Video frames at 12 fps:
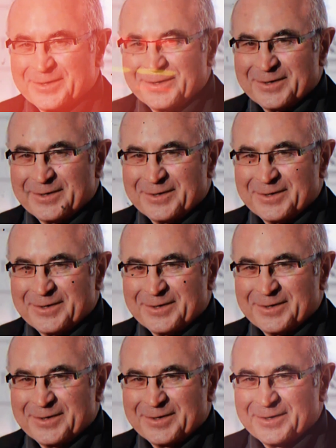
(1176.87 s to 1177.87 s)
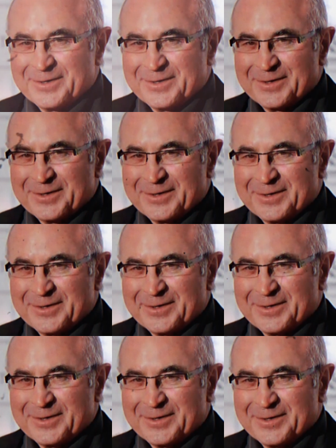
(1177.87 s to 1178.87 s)
up with a speech impediment for
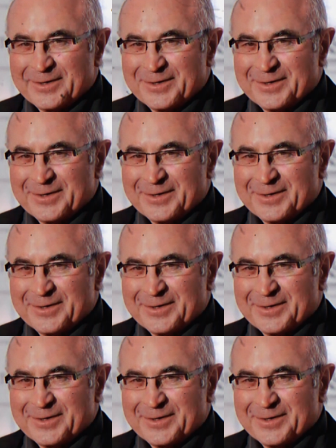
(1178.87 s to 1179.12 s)
Roger.